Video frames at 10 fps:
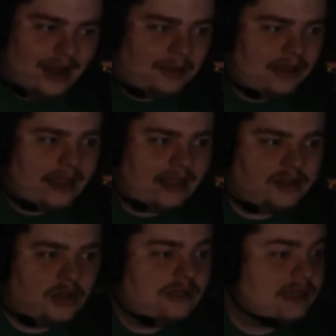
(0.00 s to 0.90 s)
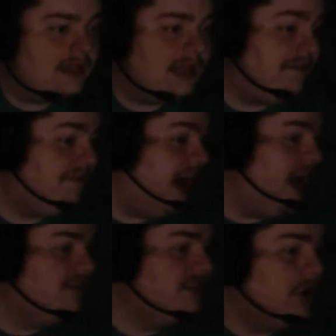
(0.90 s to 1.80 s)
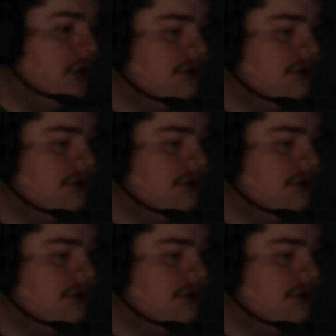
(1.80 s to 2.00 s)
So, yeah, but like, that 5